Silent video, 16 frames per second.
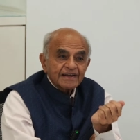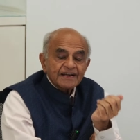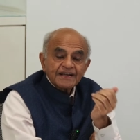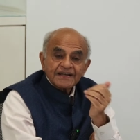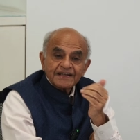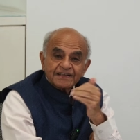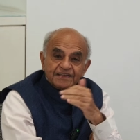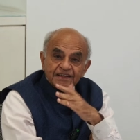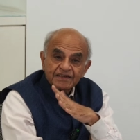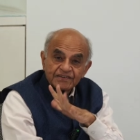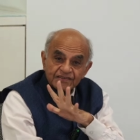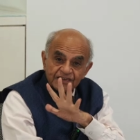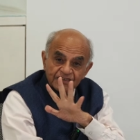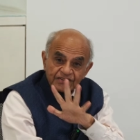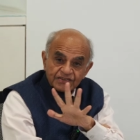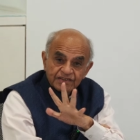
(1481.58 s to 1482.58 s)
It
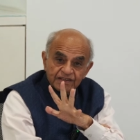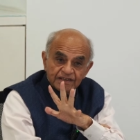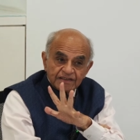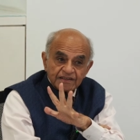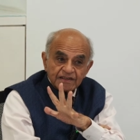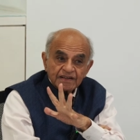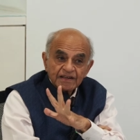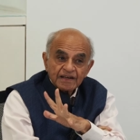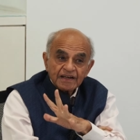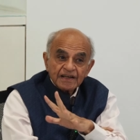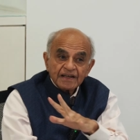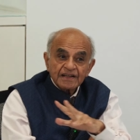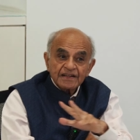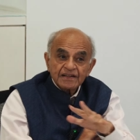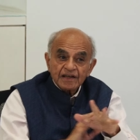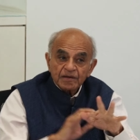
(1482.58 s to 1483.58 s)
existed
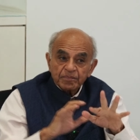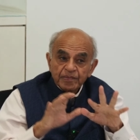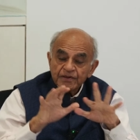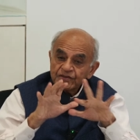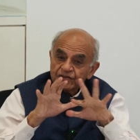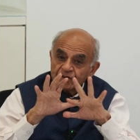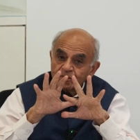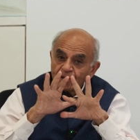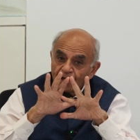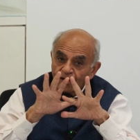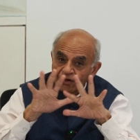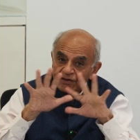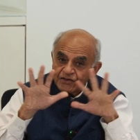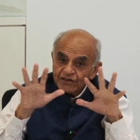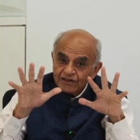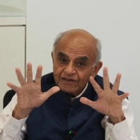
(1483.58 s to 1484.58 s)
in the
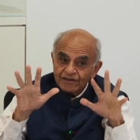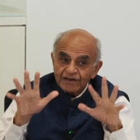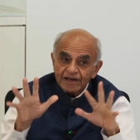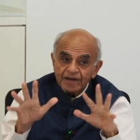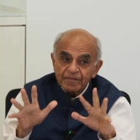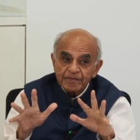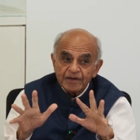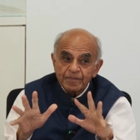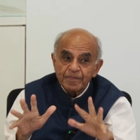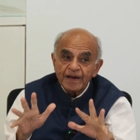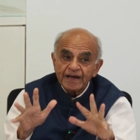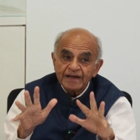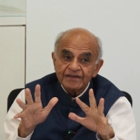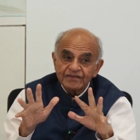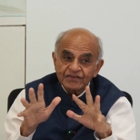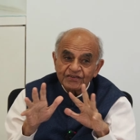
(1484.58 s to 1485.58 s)
epistemological
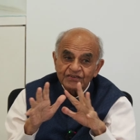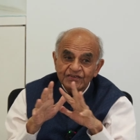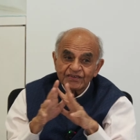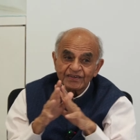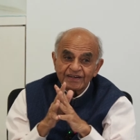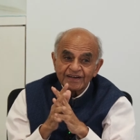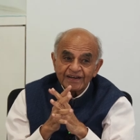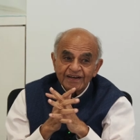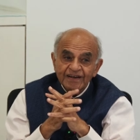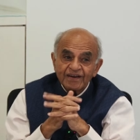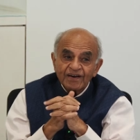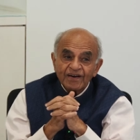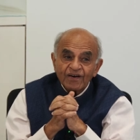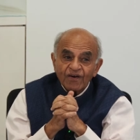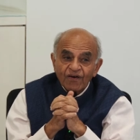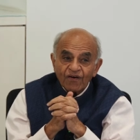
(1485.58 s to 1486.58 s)
debates
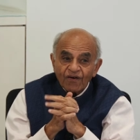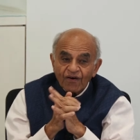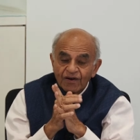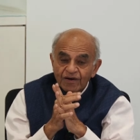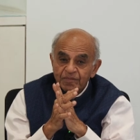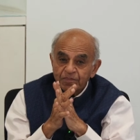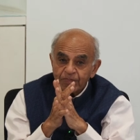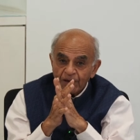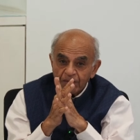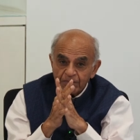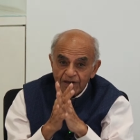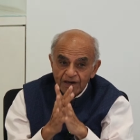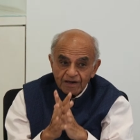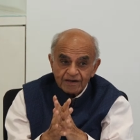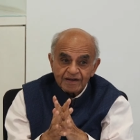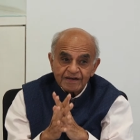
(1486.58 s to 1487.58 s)
on
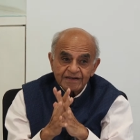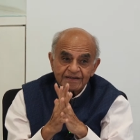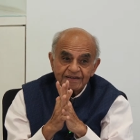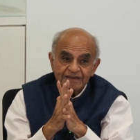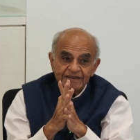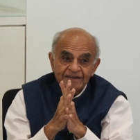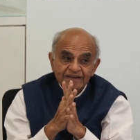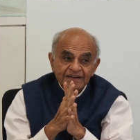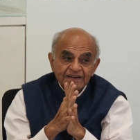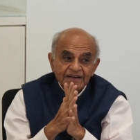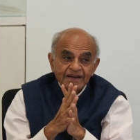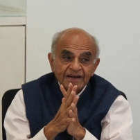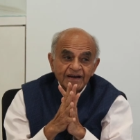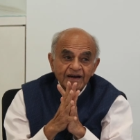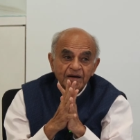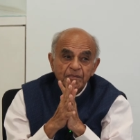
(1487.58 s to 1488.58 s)
pramana
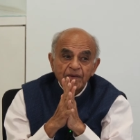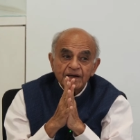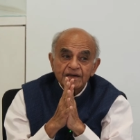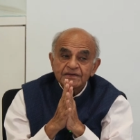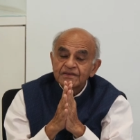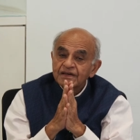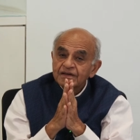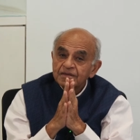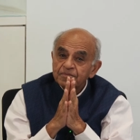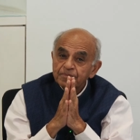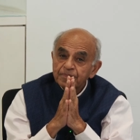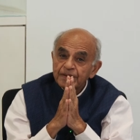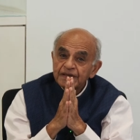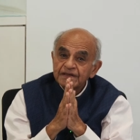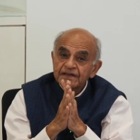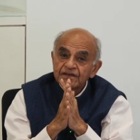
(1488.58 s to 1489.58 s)
among the
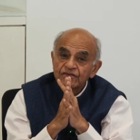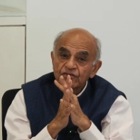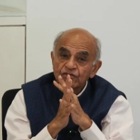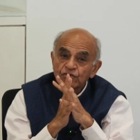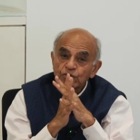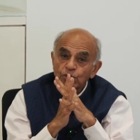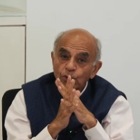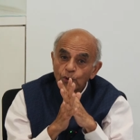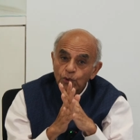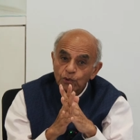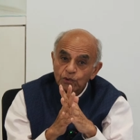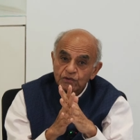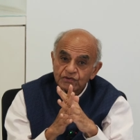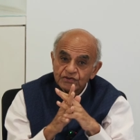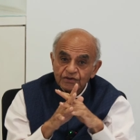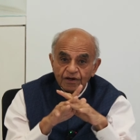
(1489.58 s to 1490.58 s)
competing
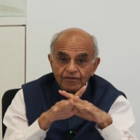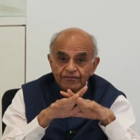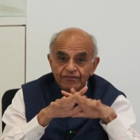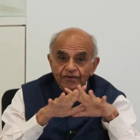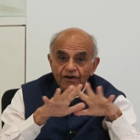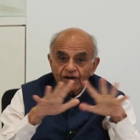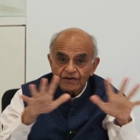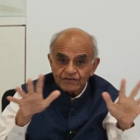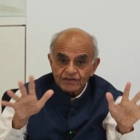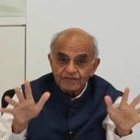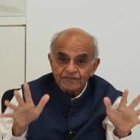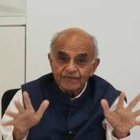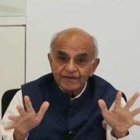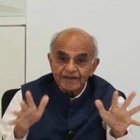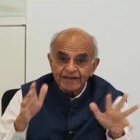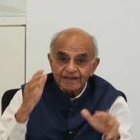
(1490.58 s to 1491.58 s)
schools of
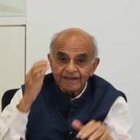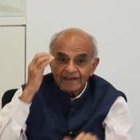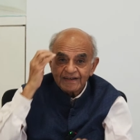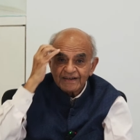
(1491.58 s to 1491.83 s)
philosophy